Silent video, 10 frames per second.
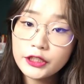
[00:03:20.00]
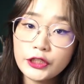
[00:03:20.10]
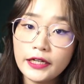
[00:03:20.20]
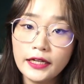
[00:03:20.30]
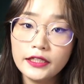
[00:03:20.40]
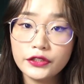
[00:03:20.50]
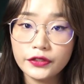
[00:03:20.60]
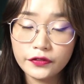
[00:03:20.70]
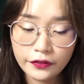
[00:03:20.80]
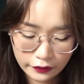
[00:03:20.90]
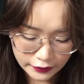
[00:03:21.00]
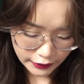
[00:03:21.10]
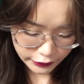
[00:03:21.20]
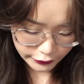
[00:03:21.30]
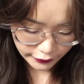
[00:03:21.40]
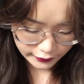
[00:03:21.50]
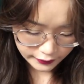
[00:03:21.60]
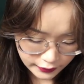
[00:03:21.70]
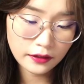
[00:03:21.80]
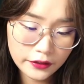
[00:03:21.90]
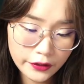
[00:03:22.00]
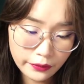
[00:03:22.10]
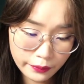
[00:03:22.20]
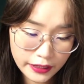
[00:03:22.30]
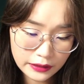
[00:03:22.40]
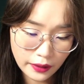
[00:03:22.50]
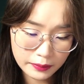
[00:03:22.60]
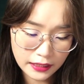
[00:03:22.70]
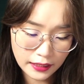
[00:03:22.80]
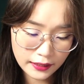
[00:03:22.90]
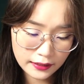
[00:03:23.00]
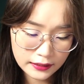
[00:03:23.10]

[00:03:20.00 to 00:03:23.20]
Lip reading: straight into the foundation, on the cutepress website,